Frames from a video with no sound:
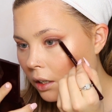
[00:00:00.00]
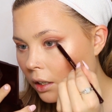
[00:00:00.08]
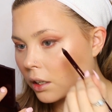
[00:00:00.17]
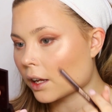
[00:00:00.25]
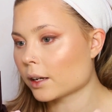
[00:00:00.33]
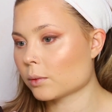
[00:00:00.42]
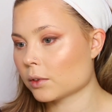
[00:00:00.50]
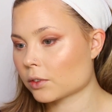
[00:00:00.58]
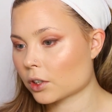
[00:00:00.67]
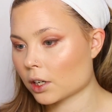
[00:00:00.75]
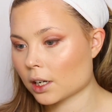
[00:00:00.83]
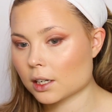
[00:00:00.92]
the line
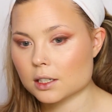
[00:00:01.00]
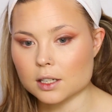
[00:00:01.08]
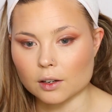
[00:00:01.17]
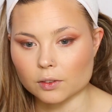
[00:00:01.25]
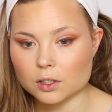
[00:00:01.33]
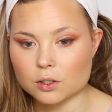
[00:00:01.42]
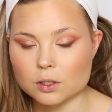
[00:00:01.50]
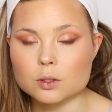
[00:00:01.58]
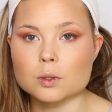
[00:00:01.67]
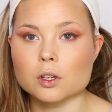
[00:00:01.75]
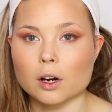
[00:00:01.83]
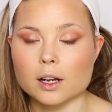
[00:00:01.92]
we've created. Definitely do
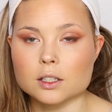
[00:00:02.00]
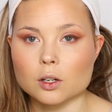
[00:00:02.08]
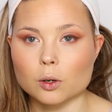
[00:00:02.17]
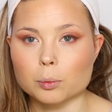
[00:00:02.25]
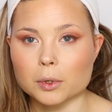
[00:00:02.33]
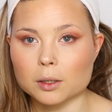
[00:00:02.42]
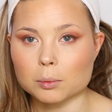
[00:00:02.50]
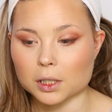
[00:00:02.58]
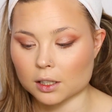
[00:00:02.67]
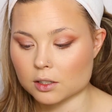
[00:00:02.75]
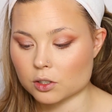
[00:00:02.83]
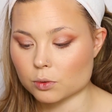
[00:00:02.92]
this with your eyes open
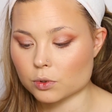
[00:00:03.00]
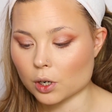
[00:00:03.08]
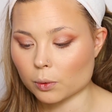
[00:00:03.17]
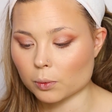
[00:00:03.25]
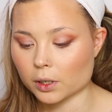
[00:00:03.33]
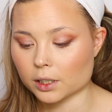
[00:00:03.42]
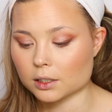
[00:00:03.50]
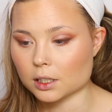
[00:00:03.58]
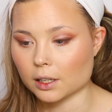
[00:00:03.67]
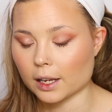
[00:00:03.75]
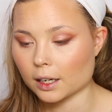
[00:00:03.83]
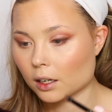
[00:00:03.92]
because you don't want
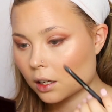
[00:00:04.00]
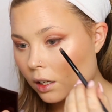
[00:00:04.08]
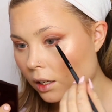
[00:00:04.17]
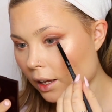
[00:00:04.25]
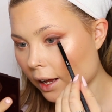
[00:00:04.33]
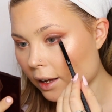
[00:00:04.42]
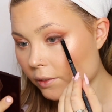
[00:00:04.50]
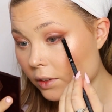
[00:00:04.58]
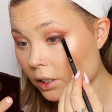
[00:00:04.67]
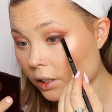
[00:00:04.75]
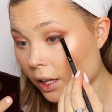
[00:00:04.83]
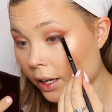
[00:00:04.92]
to like have
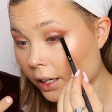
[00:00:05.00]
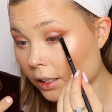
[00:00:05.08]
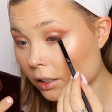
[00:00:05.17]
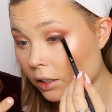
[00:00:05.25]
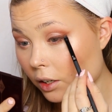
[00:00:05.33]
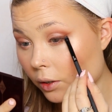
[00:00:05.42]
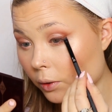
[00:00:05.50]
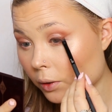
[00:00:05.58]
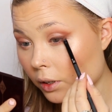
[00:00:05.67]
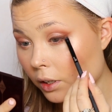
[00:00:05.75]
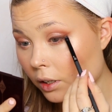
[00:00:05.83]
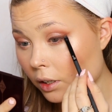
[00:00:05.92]
the line, you know,
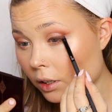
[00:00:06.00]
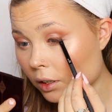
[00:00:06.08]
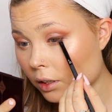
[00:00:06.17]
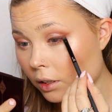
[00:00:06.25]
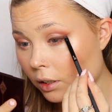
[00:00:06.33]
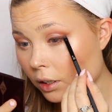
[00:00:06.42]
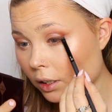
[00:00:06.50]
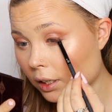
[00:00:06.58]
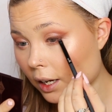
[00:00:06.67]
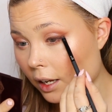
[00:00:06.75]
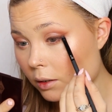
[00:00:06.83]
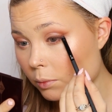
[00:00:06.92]

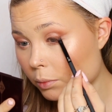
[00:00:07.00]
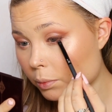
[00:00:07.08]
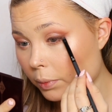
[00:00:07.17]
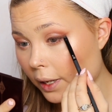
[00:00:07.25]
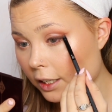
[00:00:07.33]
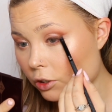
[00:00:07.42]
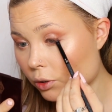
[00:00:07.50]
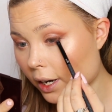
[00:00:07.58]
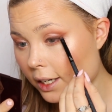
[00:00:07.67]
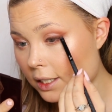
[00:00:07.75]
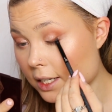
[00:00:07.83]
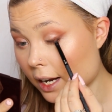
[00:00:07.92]
get like
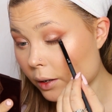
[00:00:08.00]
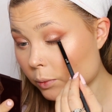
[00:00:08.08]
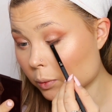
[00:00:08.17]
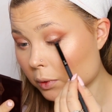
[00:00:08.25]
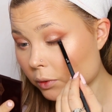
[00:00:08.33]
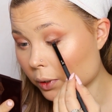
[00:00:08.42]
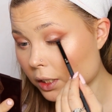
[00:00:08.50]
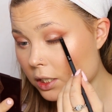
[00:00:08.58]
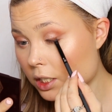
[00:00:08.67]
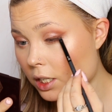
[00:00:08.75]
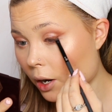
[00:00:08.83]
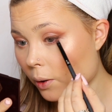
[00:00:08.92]
dragged down when we work
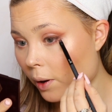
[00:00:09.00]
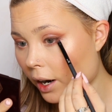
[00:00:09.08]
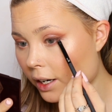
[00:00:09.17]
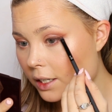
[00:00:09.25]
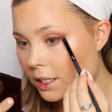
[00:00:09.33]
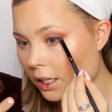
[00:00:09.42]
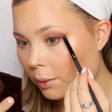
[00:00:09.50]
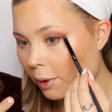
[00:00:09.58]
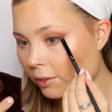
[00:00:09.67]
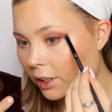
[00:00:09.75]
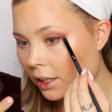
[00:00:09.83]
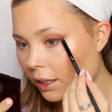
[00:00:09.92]
so hard to keep
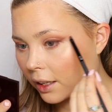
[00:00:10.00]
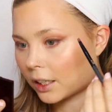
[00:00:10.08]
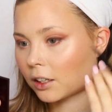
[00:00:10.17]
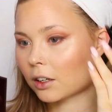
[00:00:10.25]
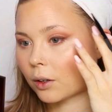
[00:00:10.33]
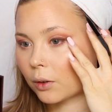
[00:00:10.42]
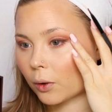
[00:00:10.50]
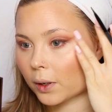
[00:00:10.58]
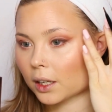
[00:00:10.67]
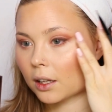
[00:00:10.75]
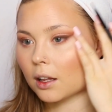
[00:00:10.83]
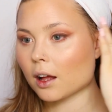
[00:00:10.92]
everything like, you know,
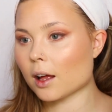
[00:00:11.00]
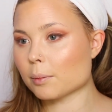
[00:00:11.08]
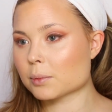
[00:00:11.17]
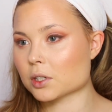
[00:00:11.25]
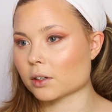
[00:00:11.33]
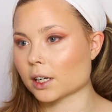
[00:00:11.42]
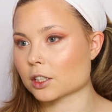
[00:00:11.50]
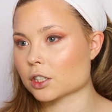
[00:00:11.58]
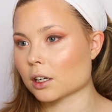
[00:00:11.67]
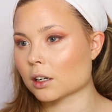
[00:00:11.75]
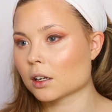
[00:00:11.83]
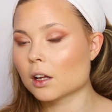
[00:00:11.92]
going in the up
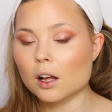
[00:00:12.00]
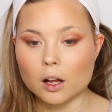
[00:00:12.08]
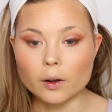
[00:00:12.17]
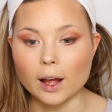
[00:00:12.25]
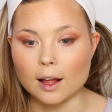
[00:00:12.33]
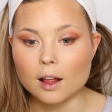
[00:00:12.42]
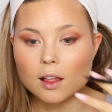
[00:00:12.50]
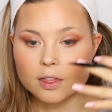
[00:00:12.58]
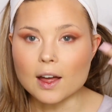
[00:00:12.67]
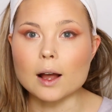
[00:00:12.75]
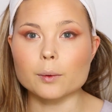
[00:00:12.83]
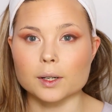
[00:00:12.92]
direction. Okay,
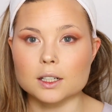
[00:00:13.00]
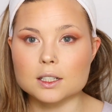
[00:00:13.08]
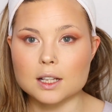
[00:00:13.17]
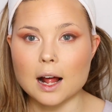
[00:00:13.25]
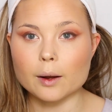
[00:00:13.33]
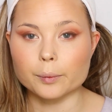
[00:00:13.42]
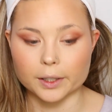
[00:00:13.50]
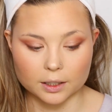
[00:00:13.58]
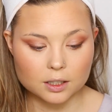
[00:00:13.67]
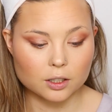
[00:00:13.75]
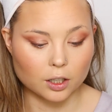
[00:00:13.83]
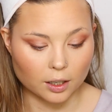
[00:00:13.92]
that
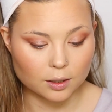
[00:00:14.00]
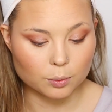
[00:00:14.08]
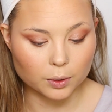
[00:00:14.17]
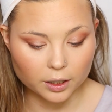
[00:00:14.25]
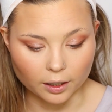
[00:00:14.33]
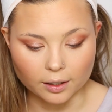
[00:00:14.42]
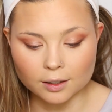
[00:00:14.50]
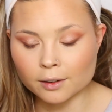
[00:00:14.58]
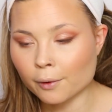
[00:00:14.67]
works, good, we're good.